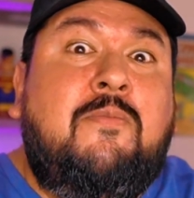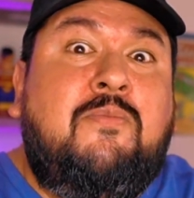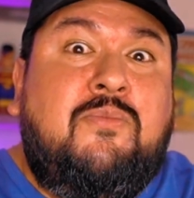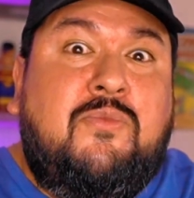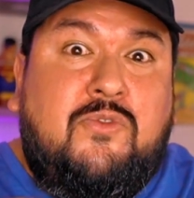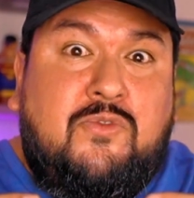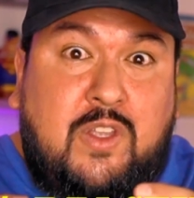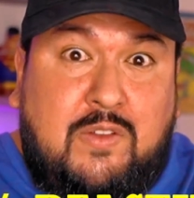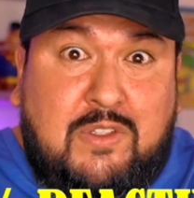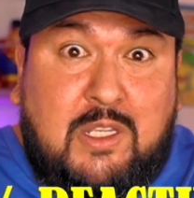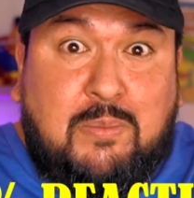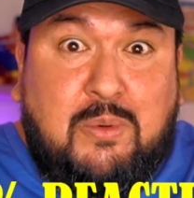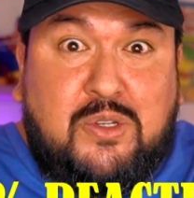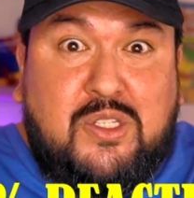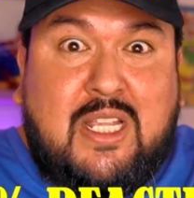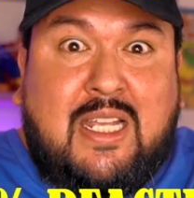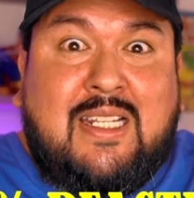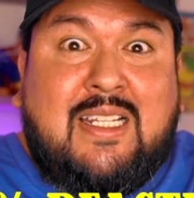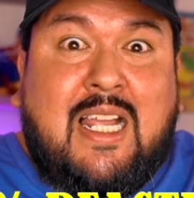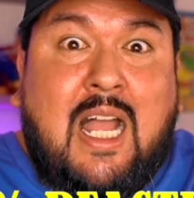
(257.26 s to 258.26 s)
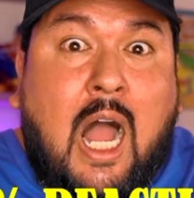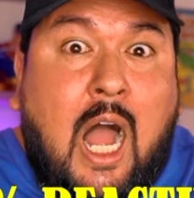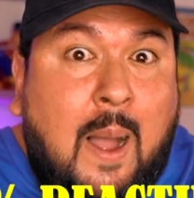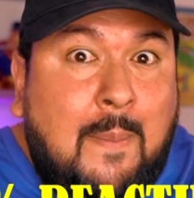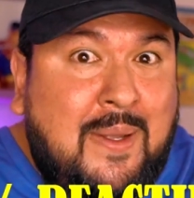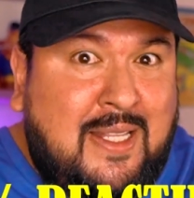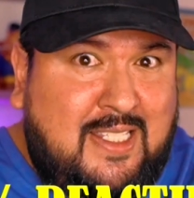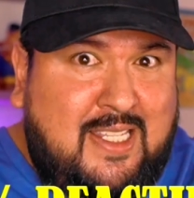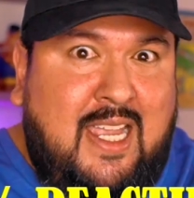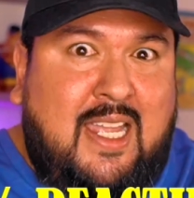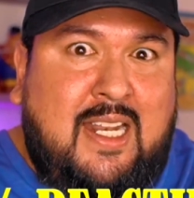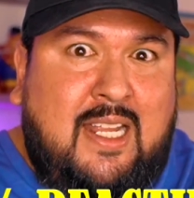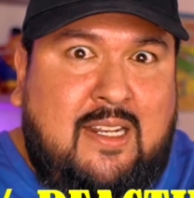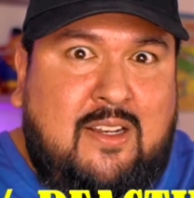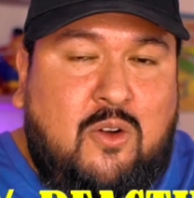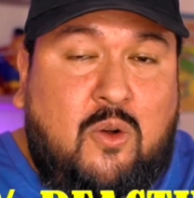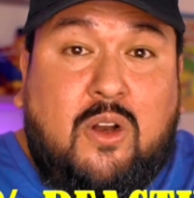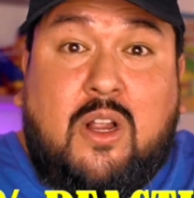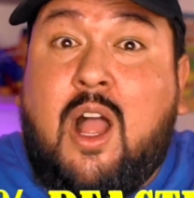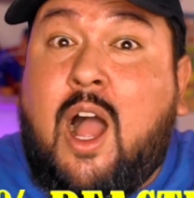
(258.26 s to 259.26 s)
50% commentating
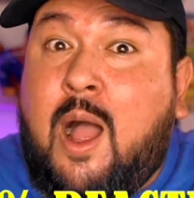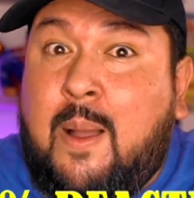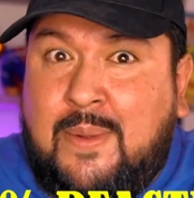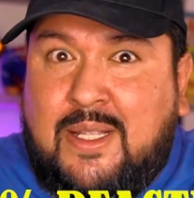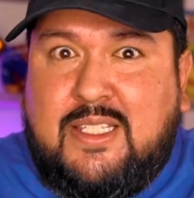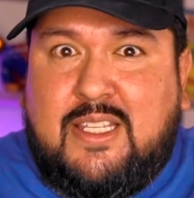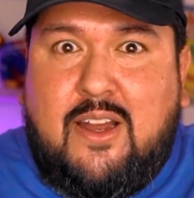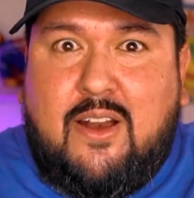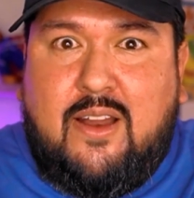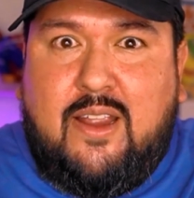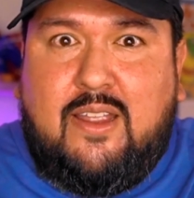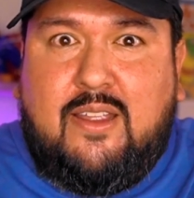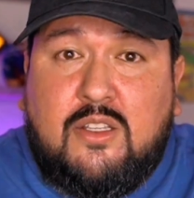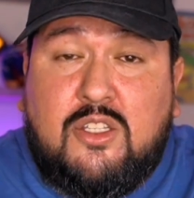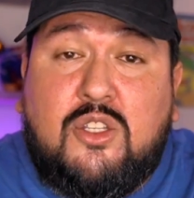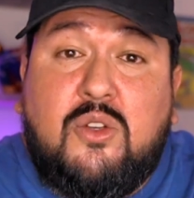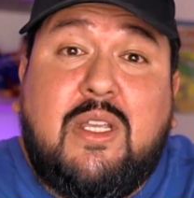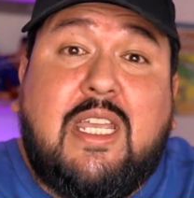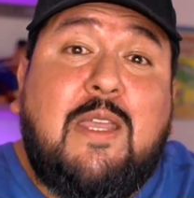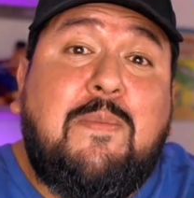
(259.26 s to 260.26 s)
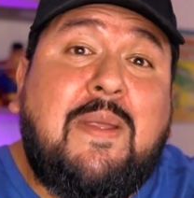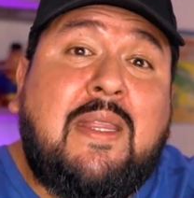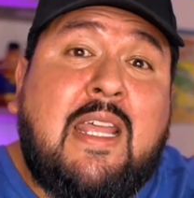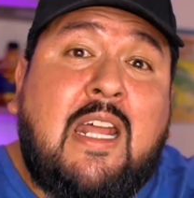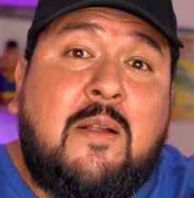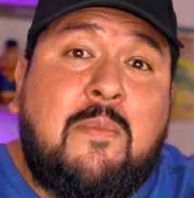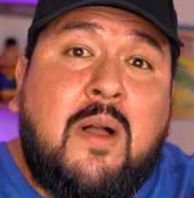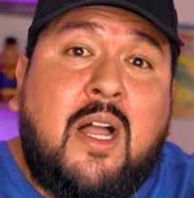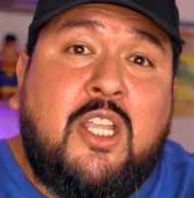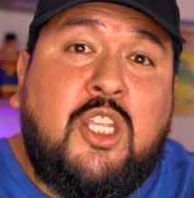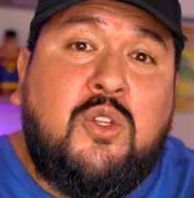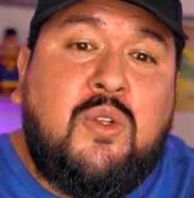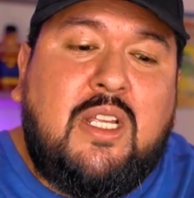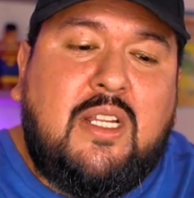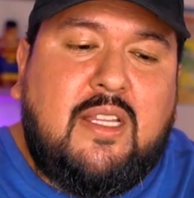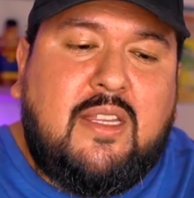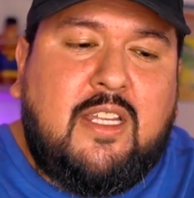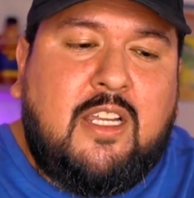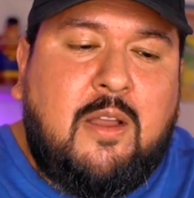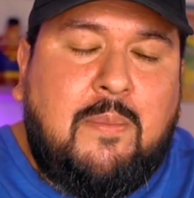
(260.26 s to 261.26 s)
or commentary. So keeping that in mind, you need
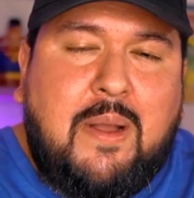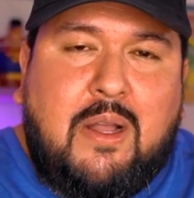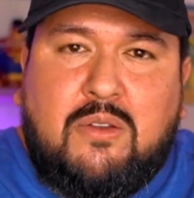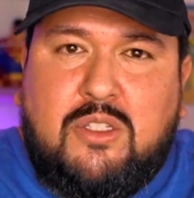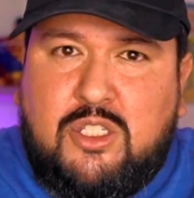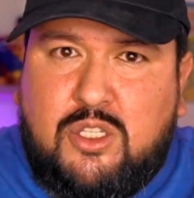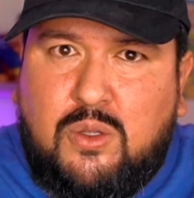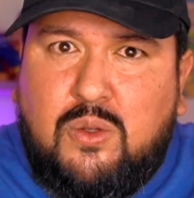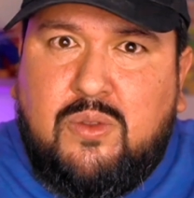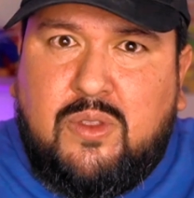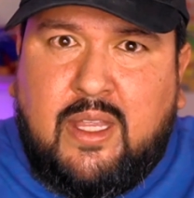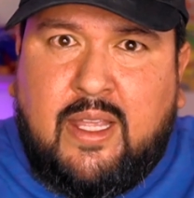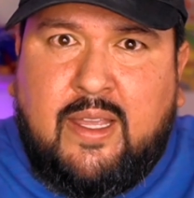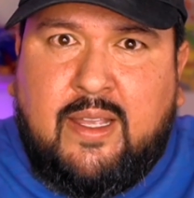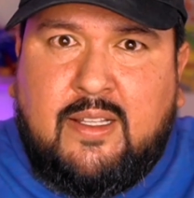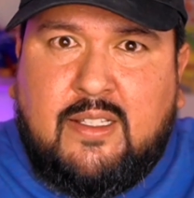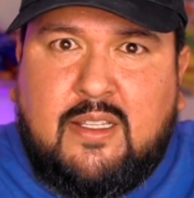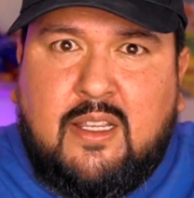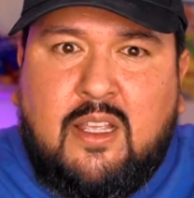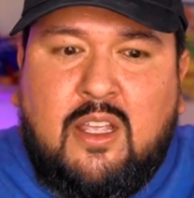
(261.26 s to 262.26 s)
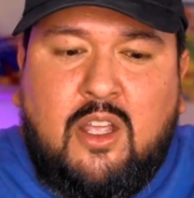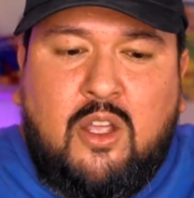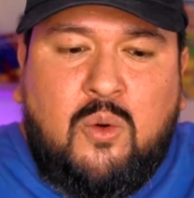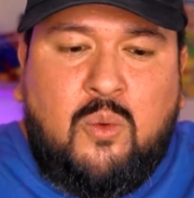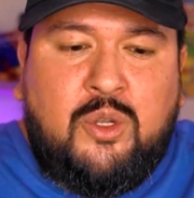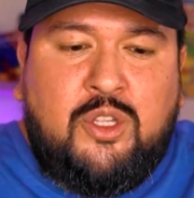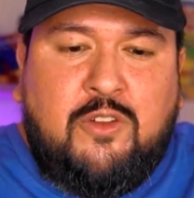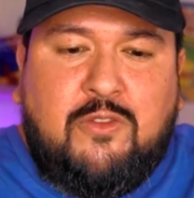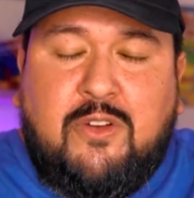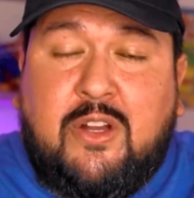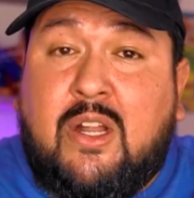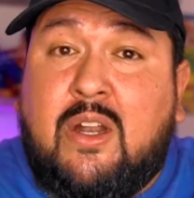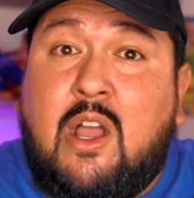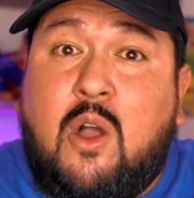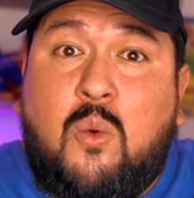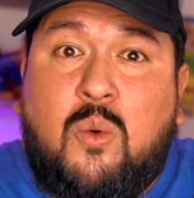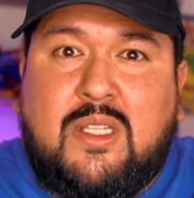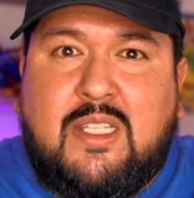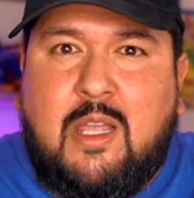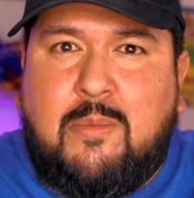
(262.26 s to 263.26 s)
to think about two things when you're figuring
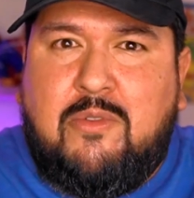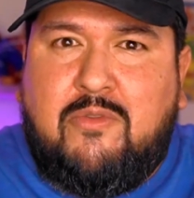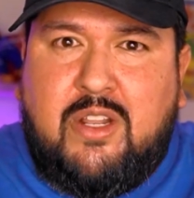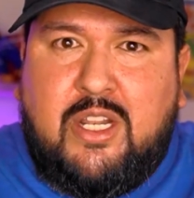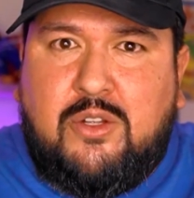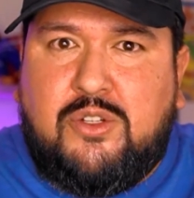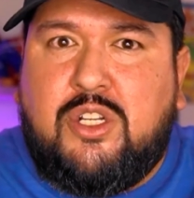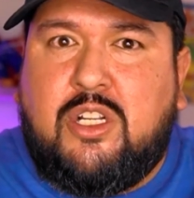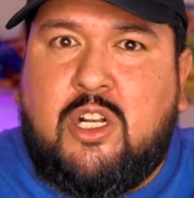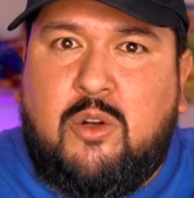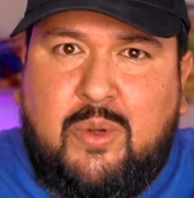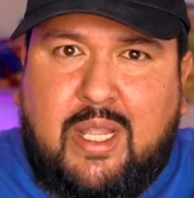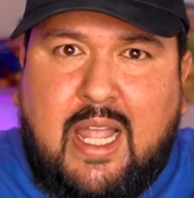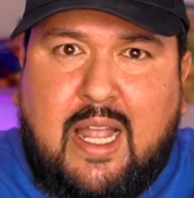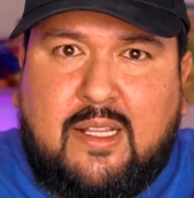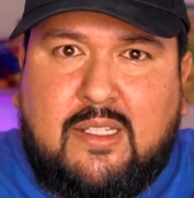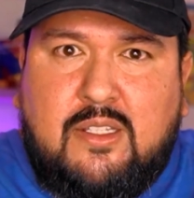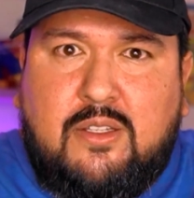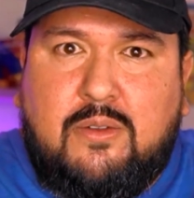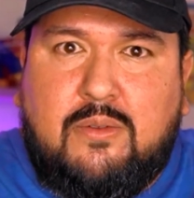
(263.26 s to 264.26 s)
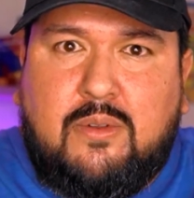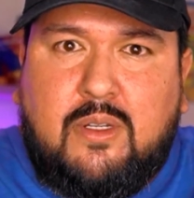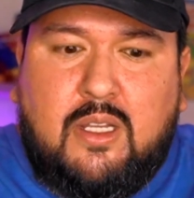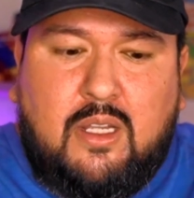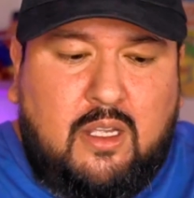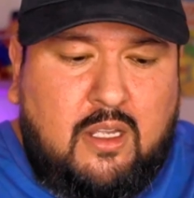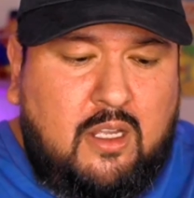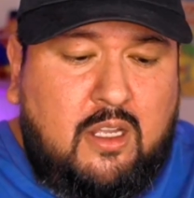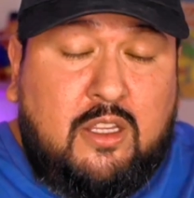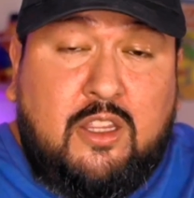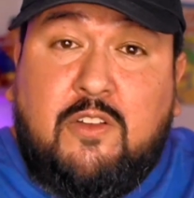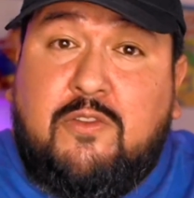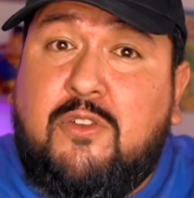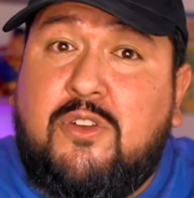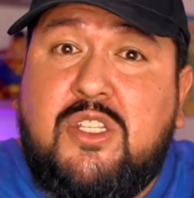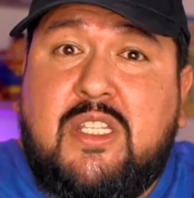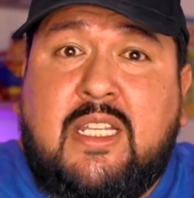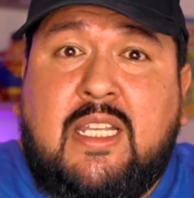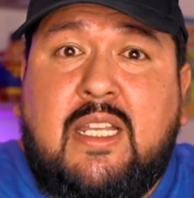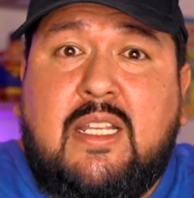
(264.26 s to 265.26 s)
out what type of videos you're gonna react to. The
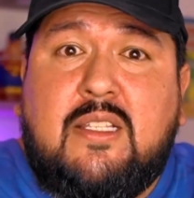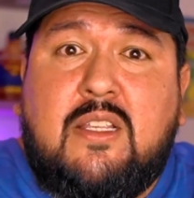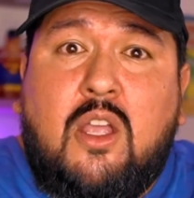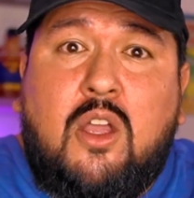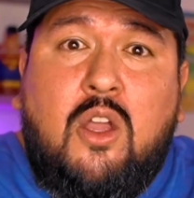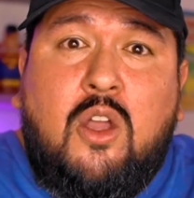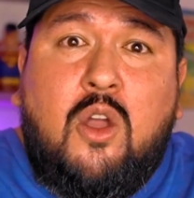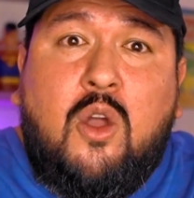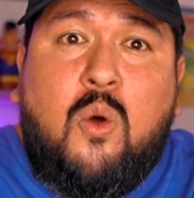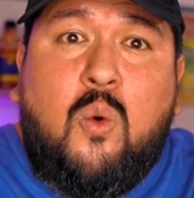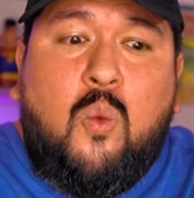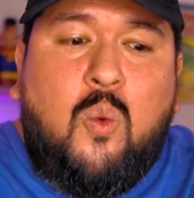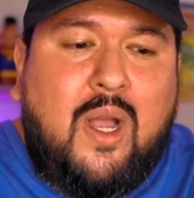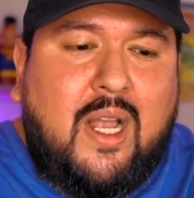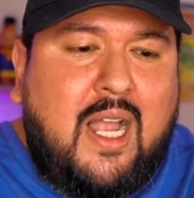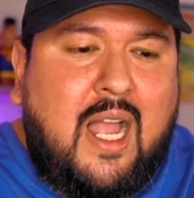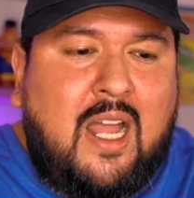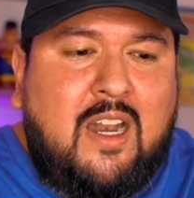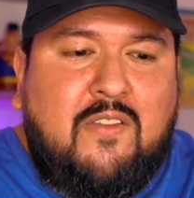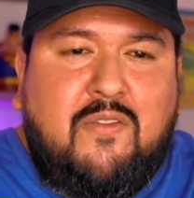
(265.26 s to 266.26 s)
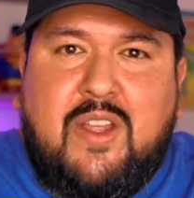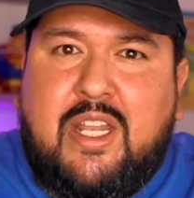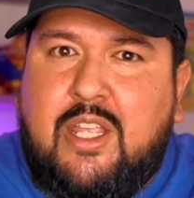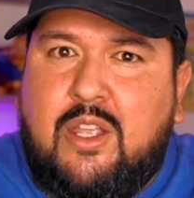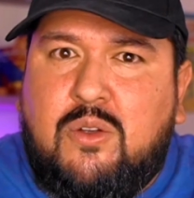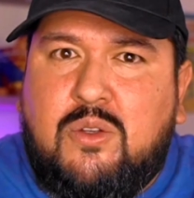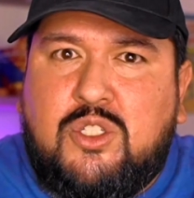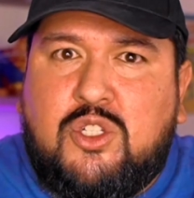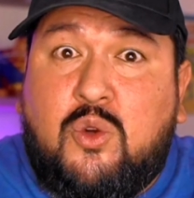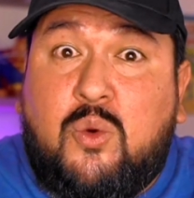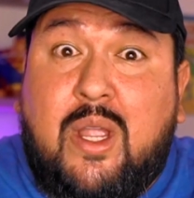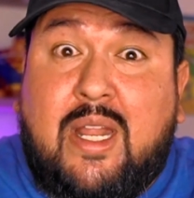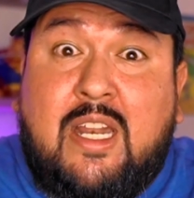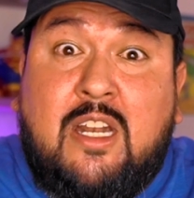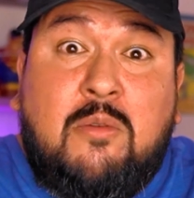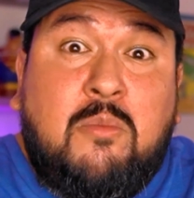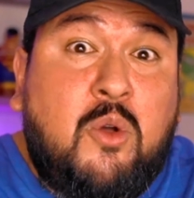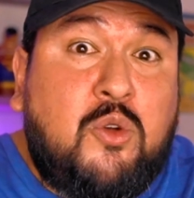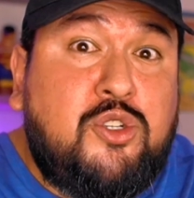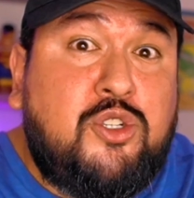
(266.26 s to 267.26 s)
first thing is, what kind of videos create an
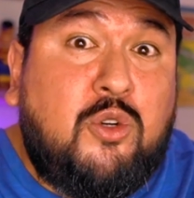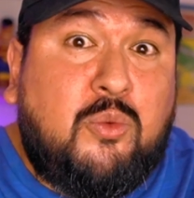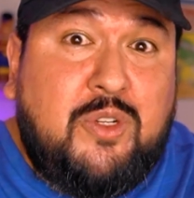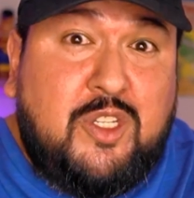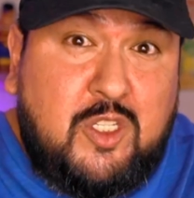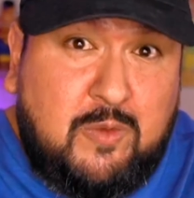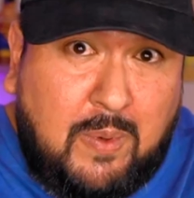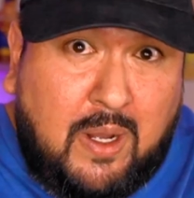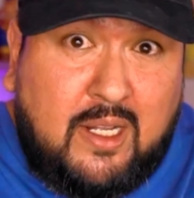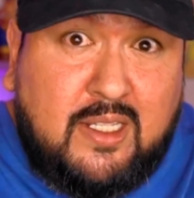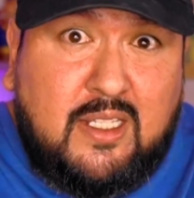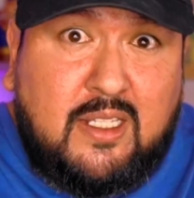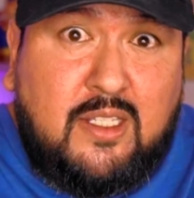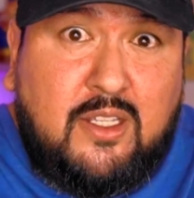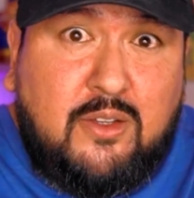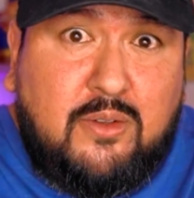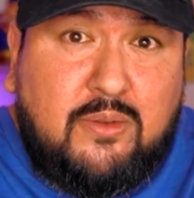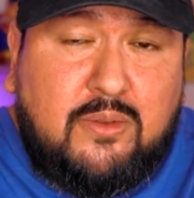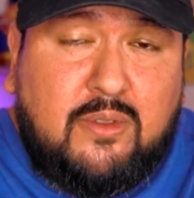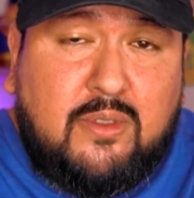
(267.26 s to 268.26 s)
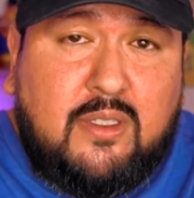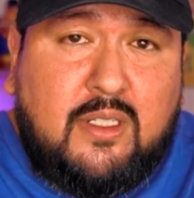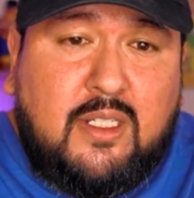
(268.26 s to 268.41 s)
emotional response in you?